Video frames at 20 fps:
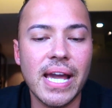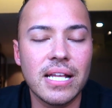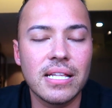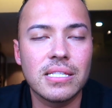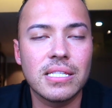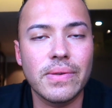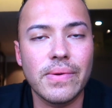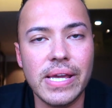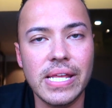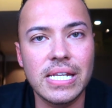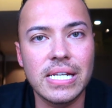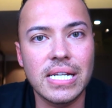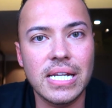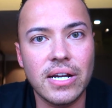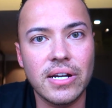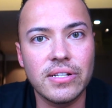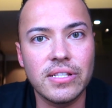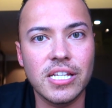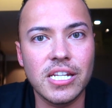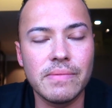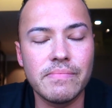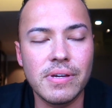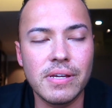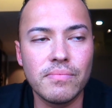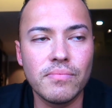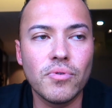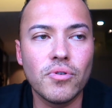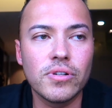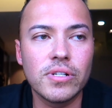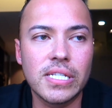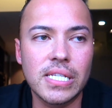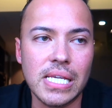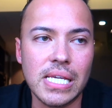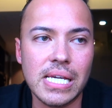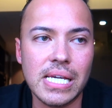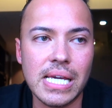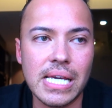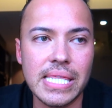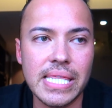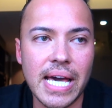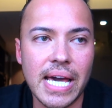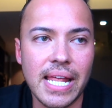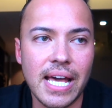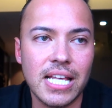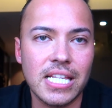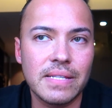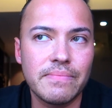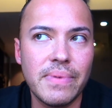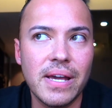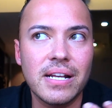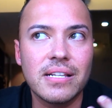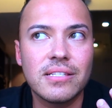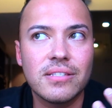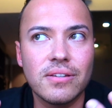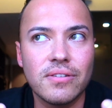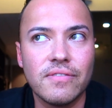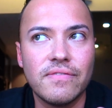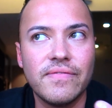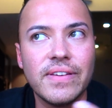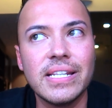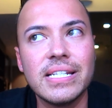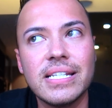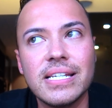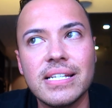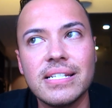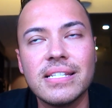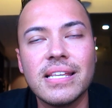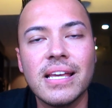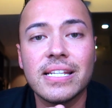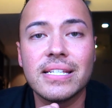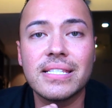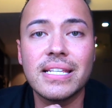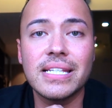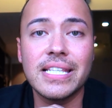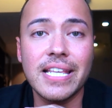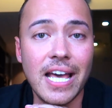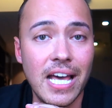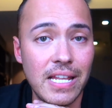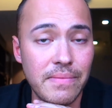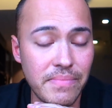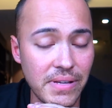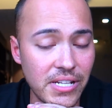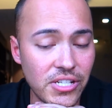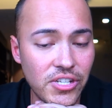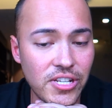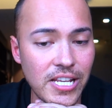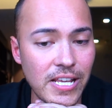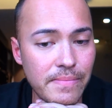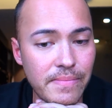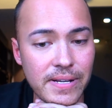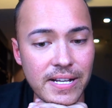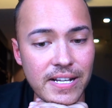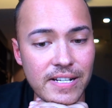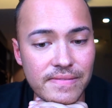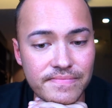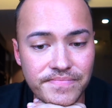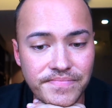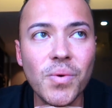and Sweden are a little bit more dear in that aspect, so Finland, just a tad bit cheaper.